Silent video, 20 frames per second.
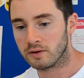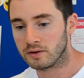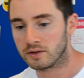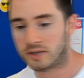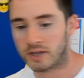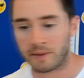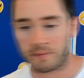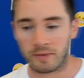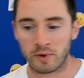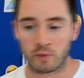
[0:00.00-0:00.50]

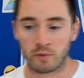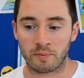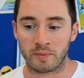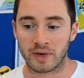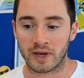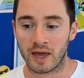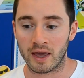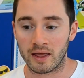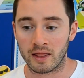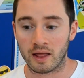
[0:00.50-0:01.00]
Same thing with
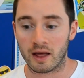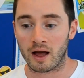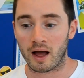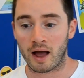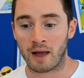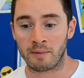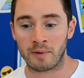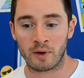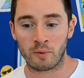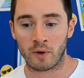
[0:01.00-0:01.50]
Michaela.
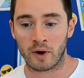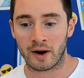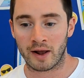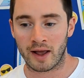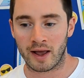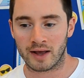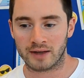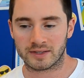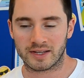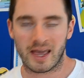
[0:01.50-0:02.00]
I might want to
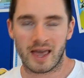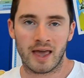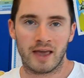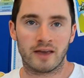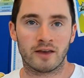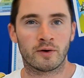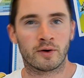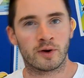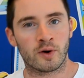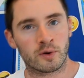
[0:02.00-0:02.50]
ask,
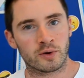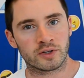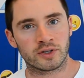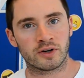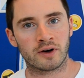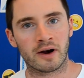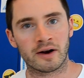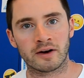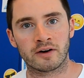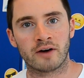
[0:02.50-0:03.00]
hey, I notice
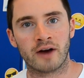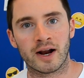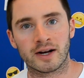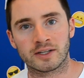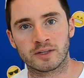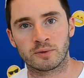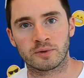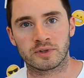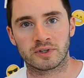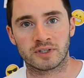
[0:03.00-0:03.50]
you're not
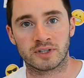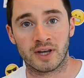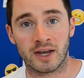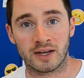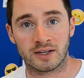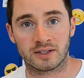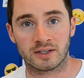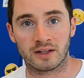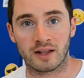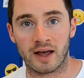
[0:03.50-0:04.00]
interacting with this
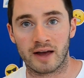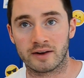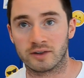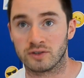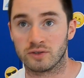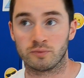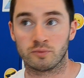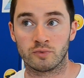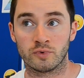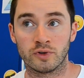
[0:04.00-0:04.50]
text a lot.
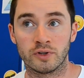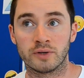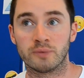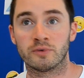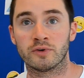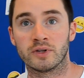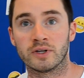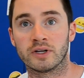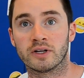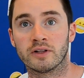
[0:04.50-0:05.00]
Is it really,
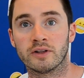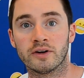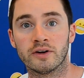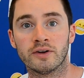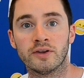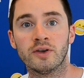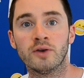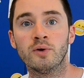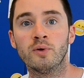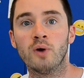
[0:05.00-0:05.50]
really clear
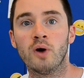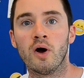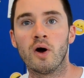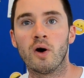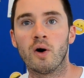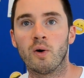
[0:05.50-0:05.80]
to you?